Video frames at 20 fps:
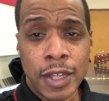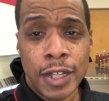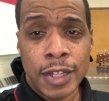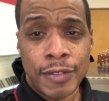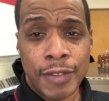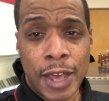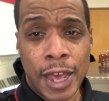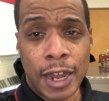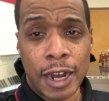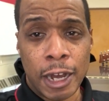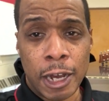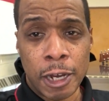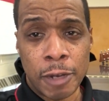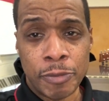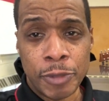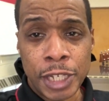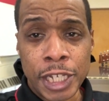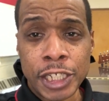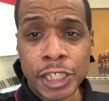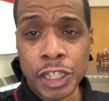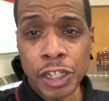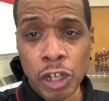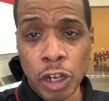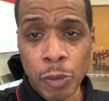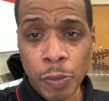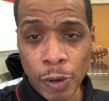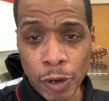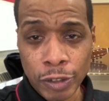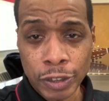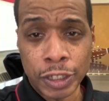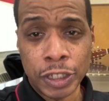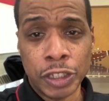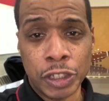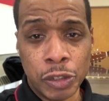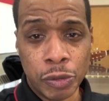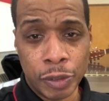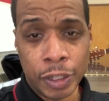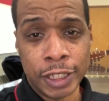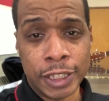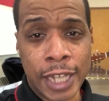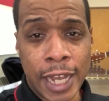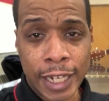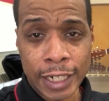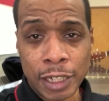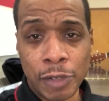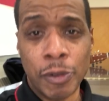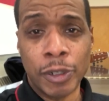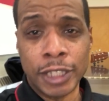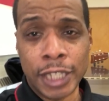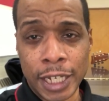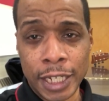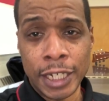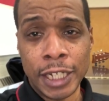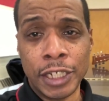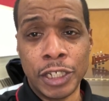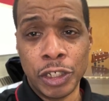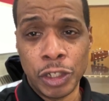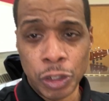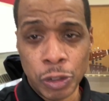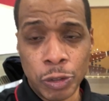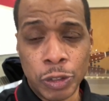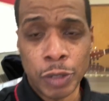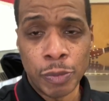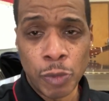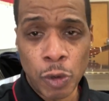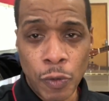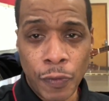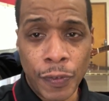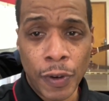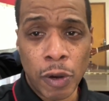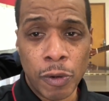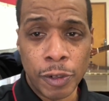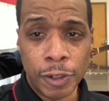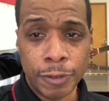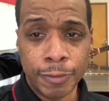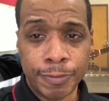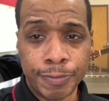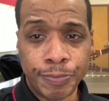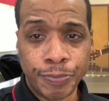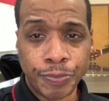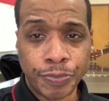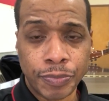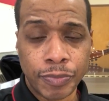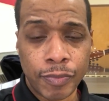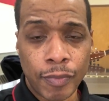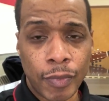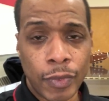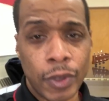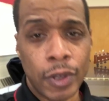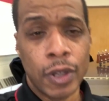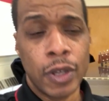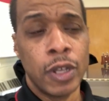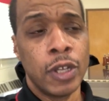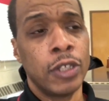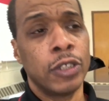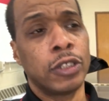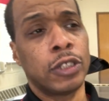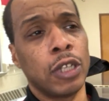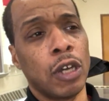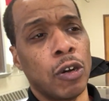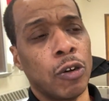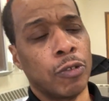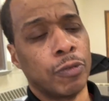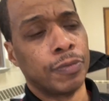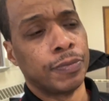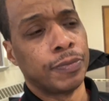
that each young person is doing exactly what they need to do to move forward. So,